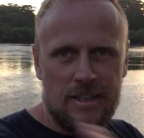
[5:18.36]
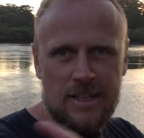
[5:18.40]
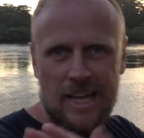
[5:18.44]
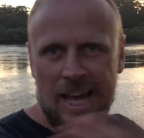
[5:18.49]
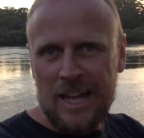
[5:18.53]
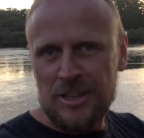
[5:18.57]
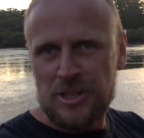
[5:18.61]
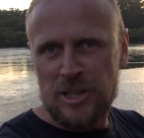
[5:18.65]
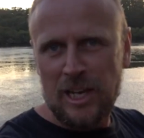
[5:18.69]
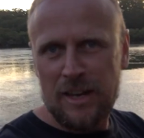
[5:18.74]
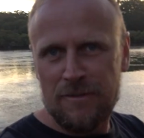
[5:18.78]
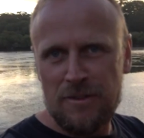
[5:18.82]

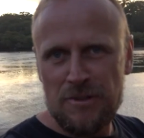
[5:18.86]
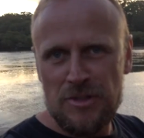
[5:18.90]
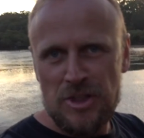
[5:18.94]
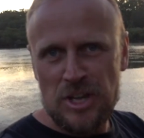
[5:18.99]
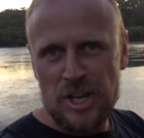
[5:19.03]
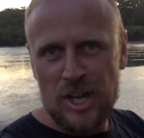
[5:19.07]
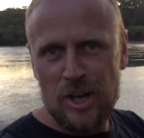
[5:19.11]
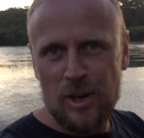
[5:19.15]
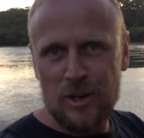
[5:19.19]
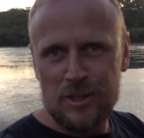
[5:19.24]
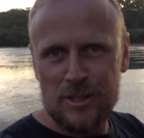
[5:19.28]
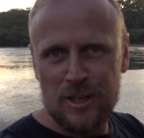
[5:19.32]
Cancel
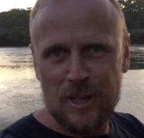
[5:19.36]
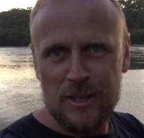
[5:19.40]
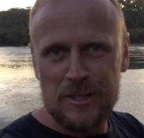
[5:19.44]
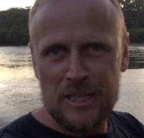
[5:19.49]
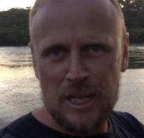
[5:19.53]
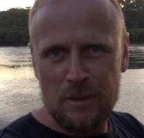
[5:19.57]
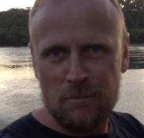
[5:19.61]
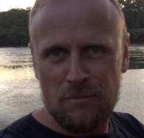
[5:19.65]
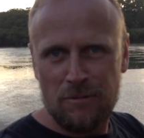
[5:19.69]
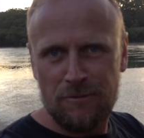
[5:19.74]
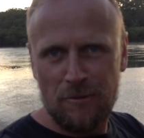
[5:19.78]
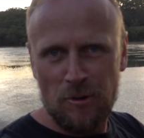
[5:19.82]
everything else I
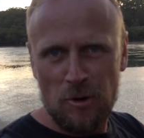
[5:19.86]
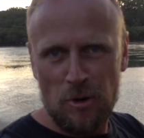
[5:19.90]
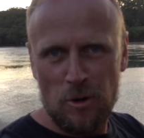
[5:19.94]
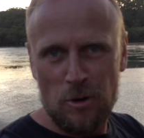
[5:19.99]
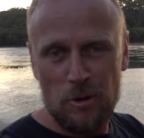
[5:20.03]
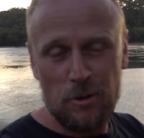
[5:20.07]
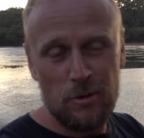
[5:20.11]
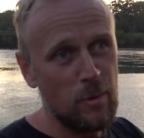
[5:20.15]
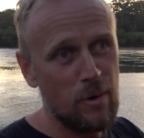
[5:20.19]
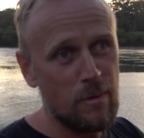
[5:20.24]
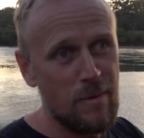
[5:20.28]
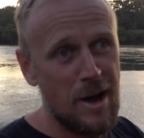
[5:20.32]
said
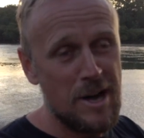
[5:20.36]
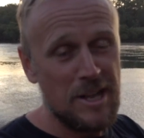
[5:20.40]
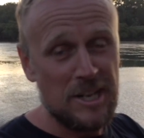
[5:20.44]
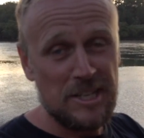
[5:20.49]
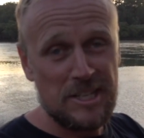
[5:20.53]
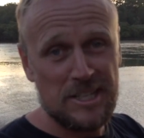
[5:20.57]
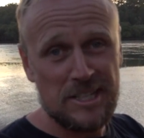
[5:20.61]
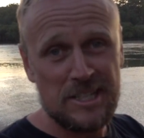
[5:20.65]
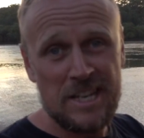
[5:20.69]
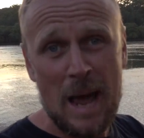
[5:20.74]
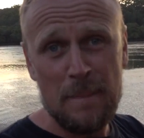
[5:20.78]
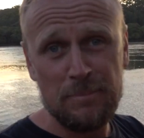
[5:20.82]
before. We made a
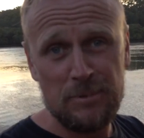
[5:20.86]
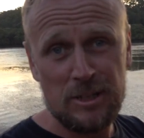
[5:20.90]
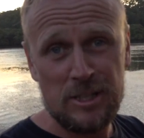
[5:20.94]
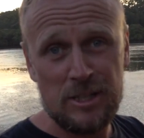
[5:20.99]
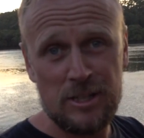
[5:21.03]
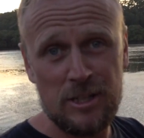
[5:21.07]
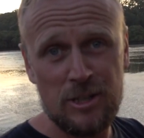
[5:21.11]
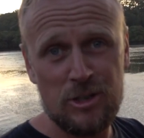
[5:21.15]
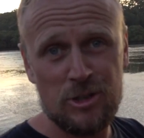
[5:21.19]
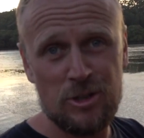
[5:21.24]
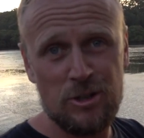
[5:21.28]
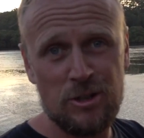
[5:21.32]
snap
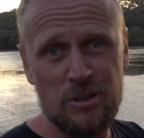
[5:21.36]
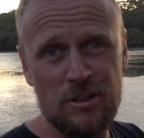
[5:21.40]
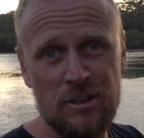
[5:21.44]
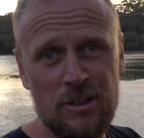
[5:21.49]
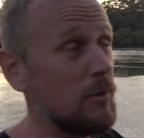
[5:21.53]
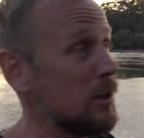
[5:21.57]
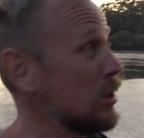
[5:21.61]
decision.